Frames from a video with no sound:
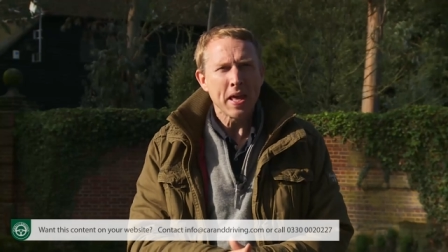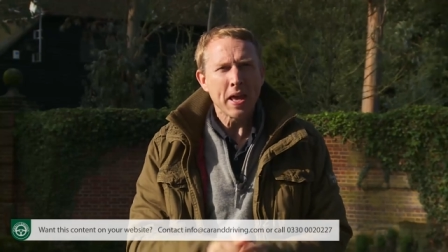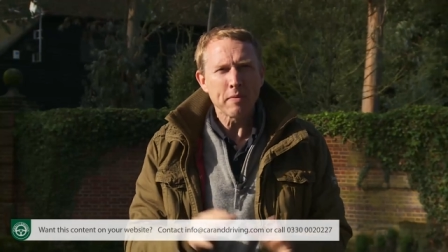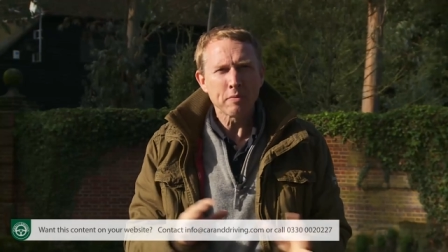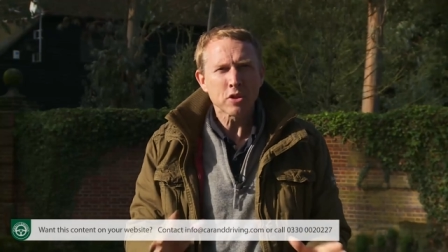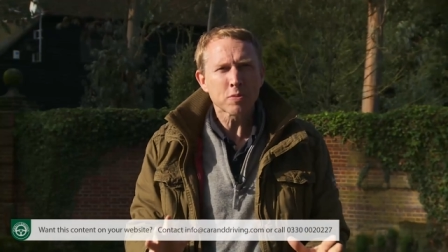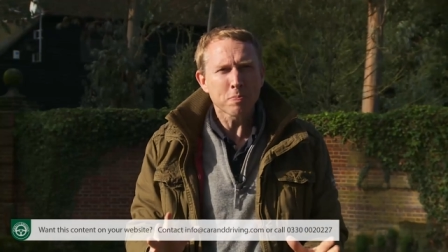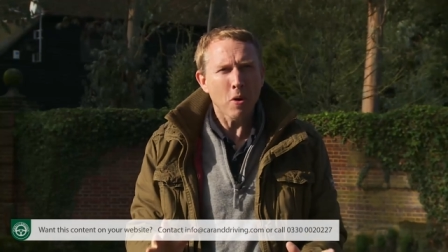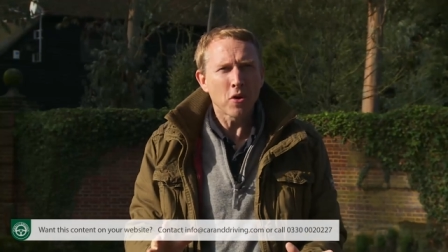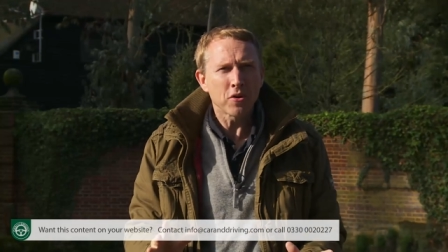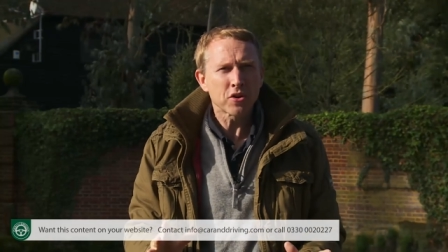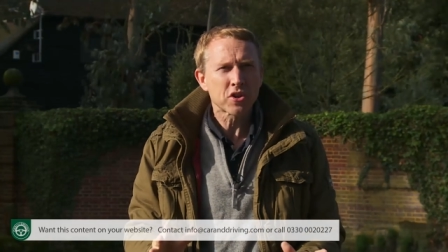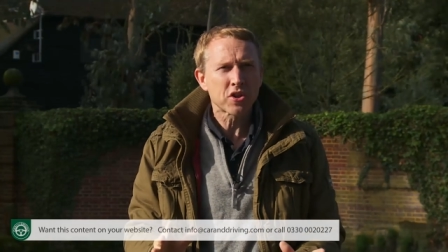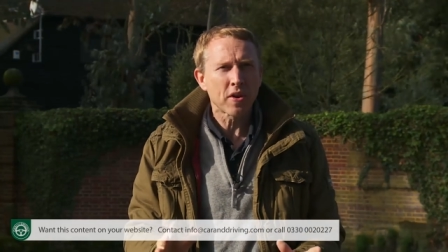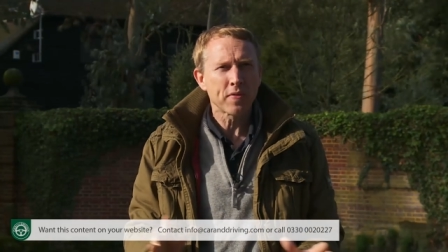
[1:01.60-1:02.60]
In
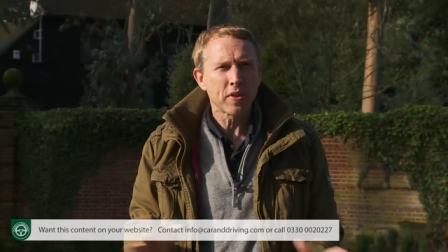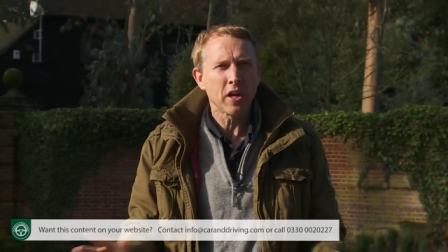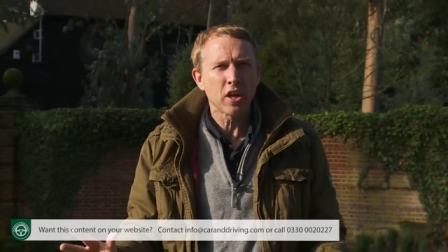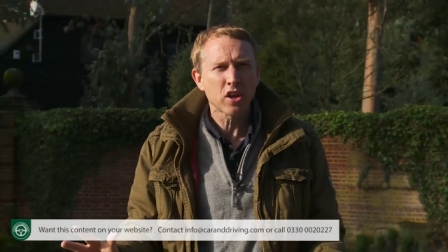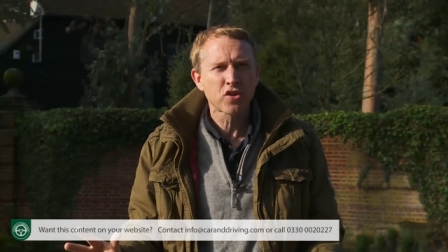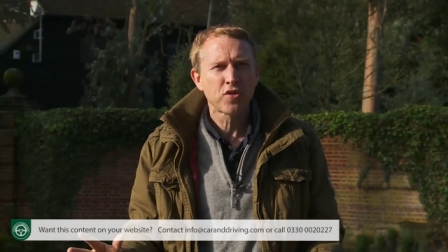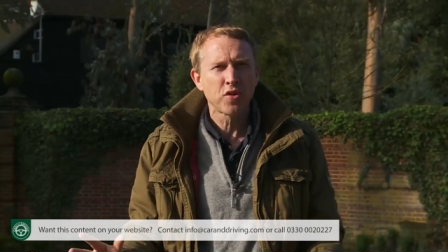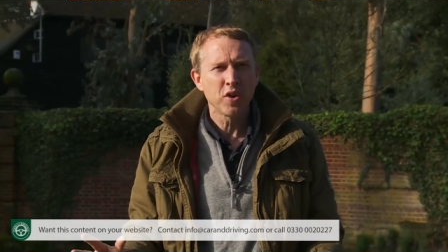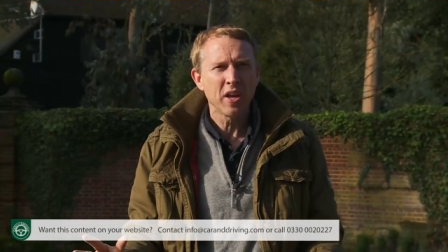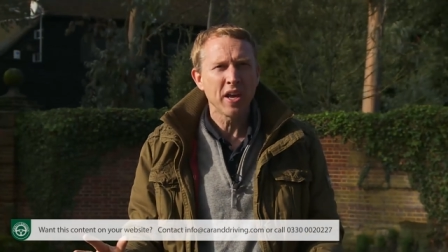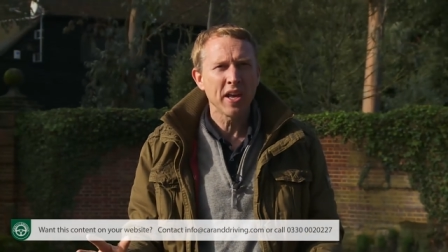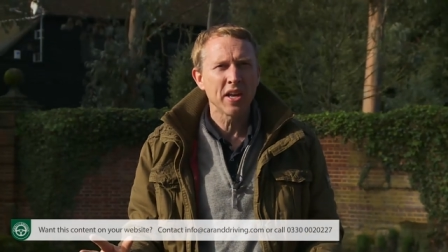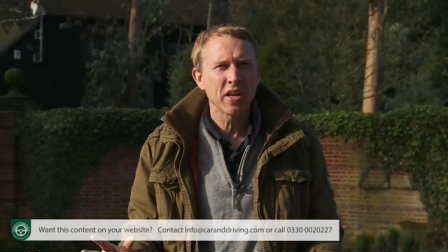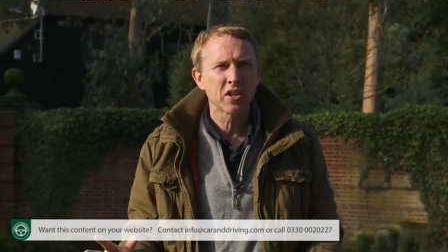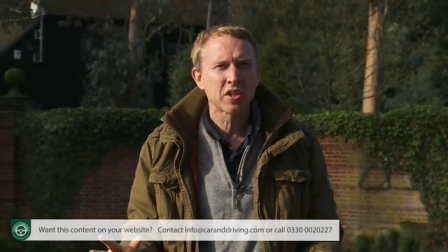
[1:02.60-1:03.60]
response, over the last few
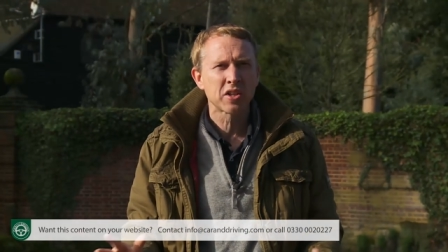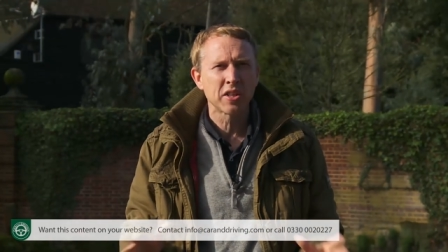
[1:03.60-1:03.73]
years,